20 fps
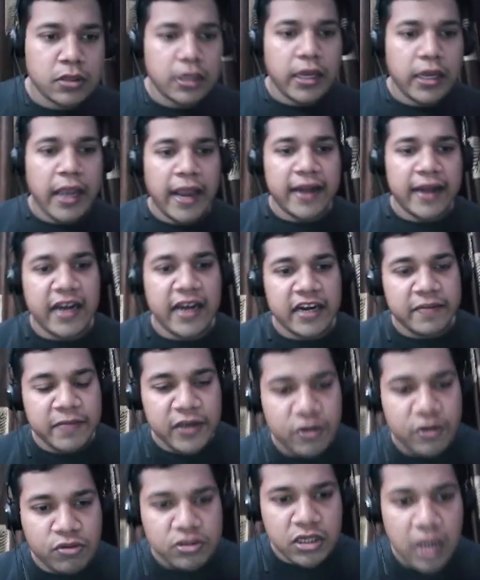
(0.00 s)
And let me
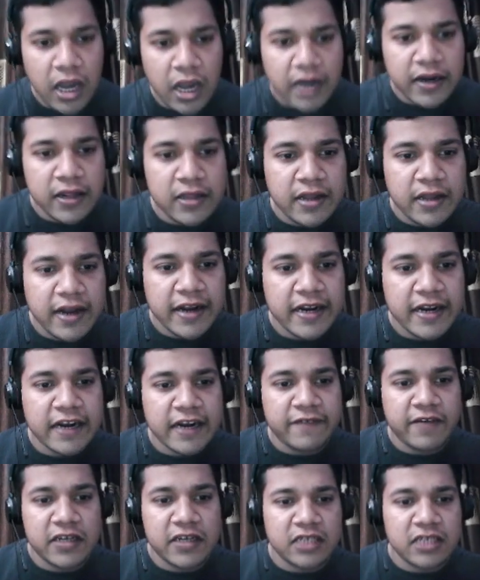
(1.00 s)
use another aggregate
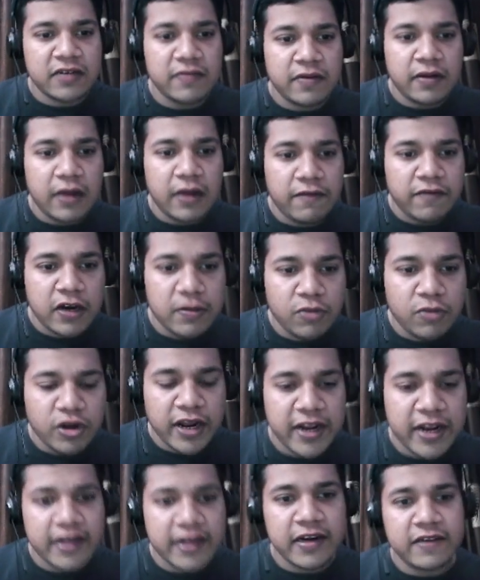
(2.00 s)
function, one more
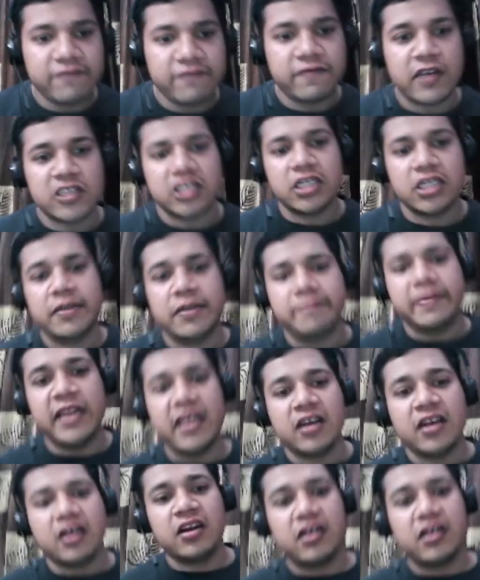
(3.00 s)
aggregate function in billing
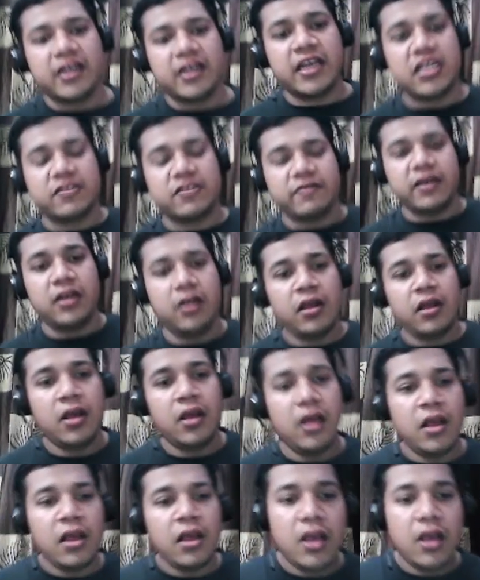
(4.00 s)
country as
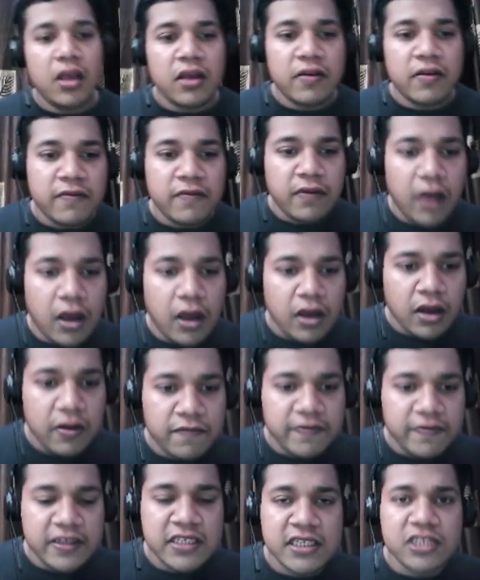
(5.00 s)
well,
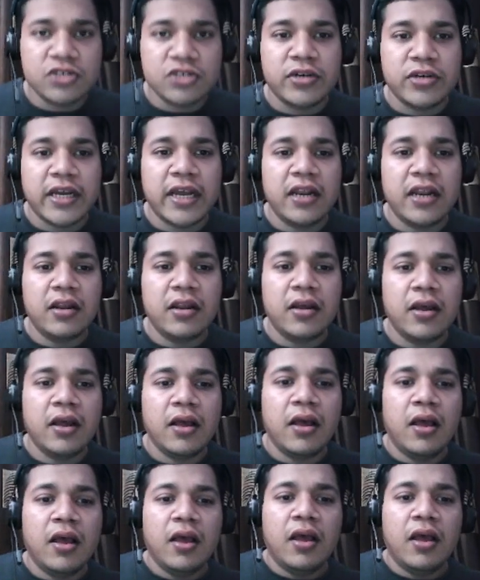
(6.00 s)
which is to tell
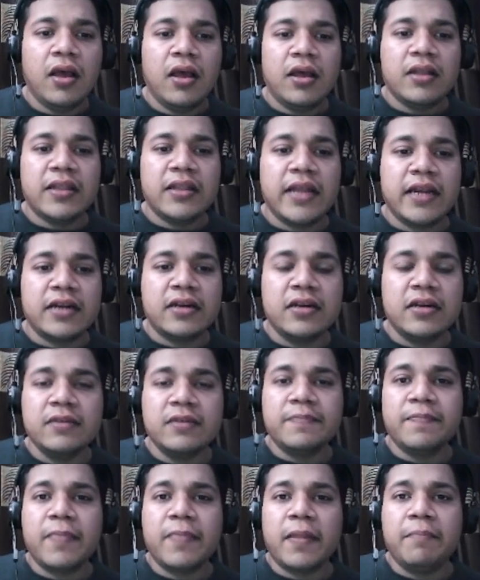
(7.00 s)
that
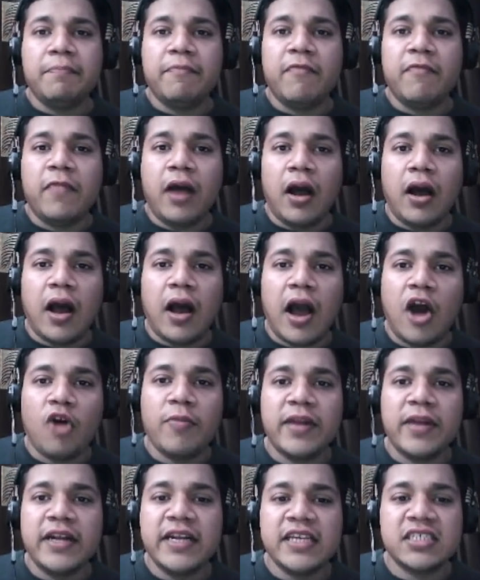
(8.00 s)
how
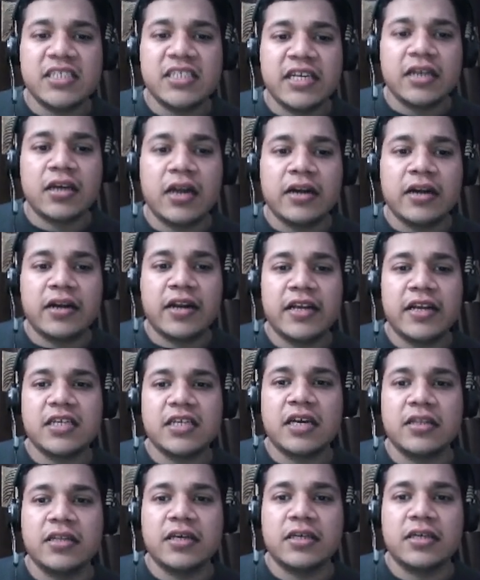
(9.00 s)
many distinct countries are
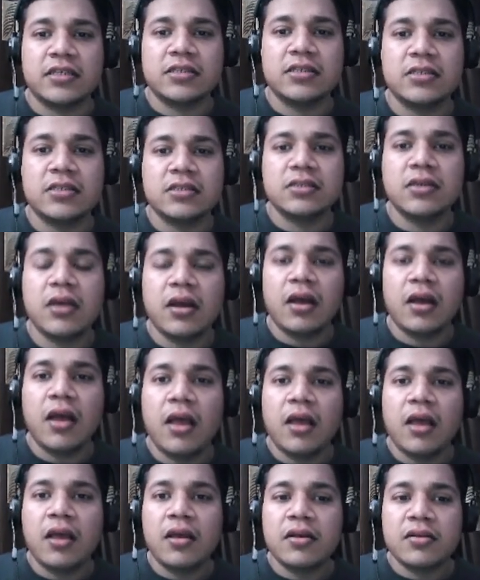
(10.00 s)
there.
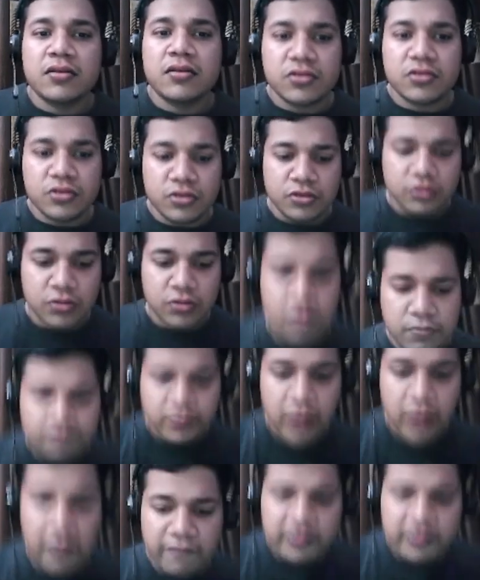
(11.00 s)
So,
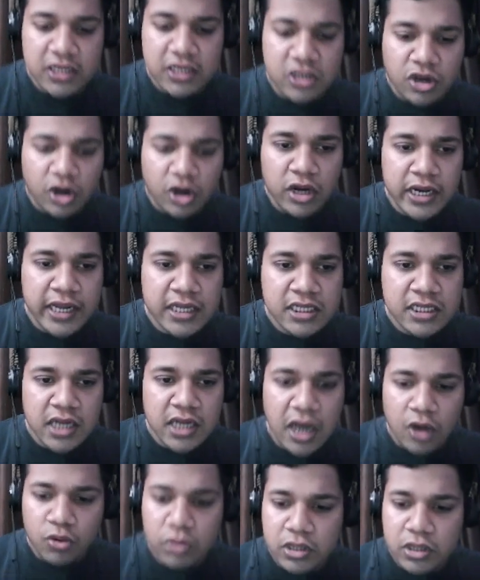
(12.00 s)
which is called as
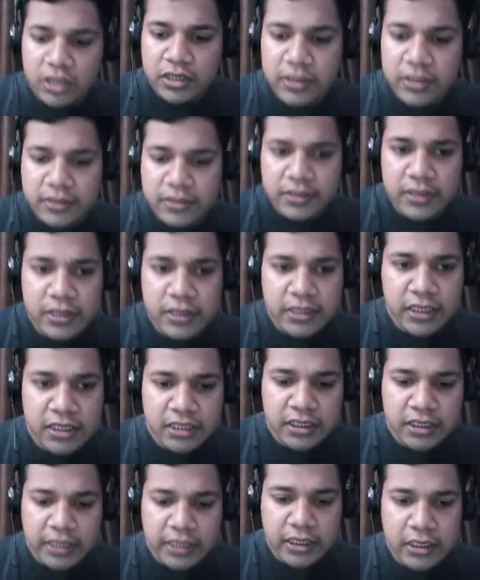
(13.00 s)
count
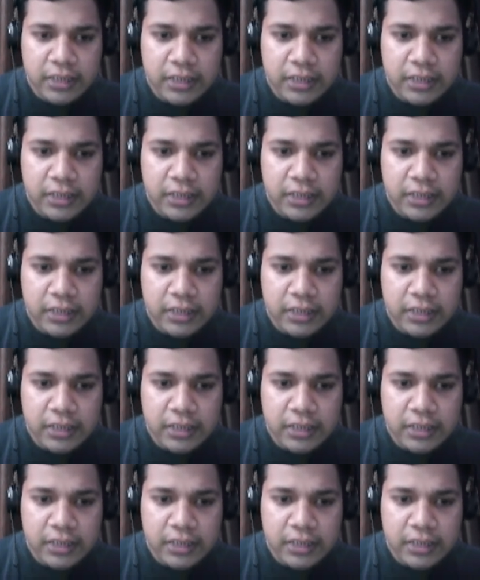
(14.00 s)
distinct.